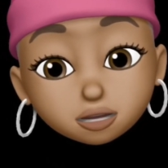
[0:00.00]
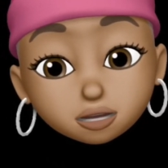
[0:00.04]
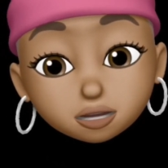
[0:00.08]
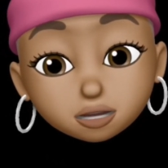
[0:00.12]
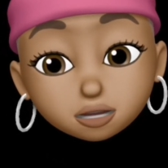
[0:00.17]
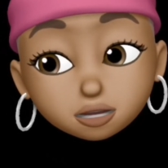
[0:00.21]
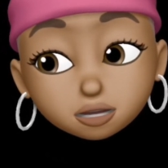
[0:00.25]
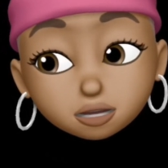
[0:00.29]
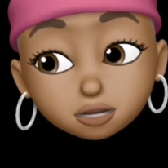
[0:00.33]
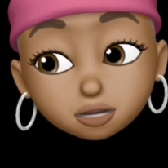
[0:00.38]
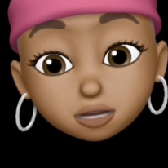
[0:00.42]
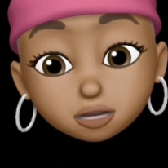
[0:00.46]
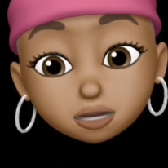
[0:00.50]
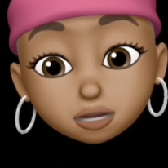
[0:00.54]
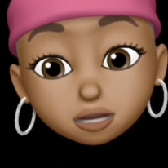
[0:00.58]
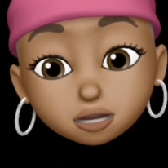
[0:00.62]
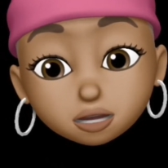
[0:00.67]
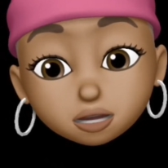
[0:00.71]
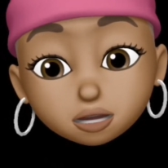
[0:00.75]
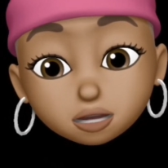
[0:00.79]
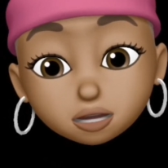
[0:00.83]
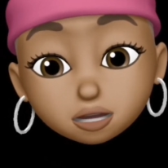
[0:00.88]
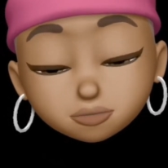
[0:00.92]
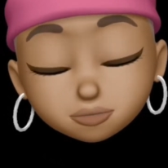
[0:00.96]

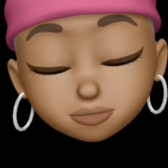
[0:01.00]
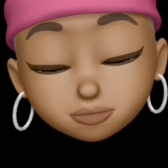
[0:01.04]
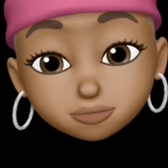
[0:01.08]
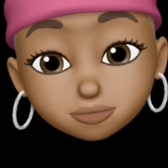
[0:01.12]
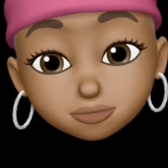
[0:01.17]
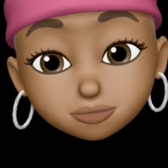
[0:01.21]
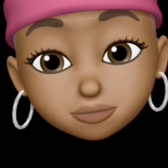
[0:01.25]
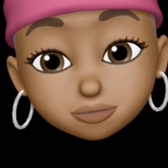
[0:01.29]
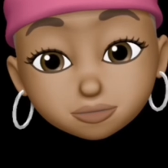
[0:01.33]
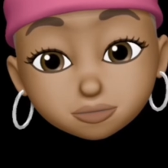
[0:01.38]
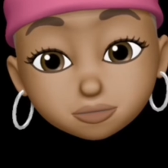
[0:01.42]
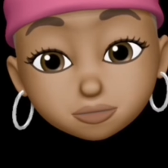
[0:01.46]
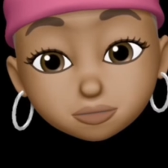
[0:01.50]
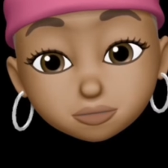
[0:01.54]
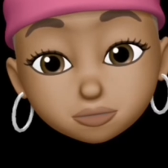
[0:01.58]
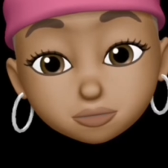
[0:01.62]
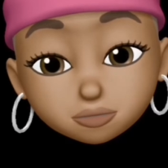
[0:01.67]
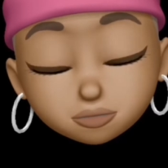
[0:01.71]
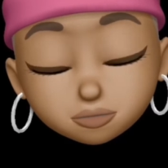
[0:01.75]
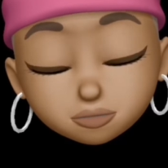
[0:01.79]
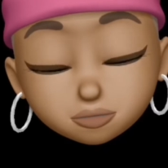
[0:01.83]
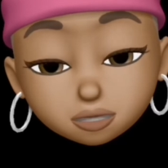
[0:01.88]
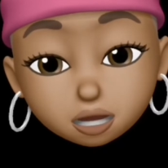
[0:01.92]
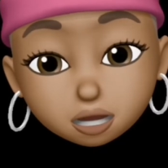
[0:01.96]

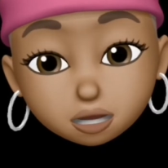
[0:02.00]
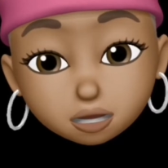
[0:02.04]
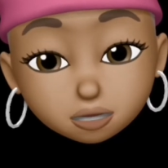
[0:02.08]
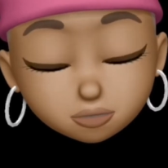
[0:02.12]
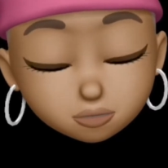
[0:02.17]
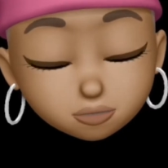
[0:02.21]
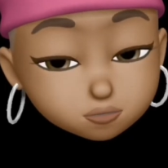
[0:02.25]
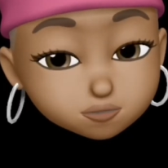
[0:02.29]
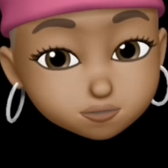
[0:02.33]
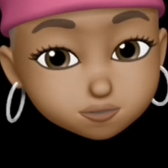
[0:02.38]
Nothing is said.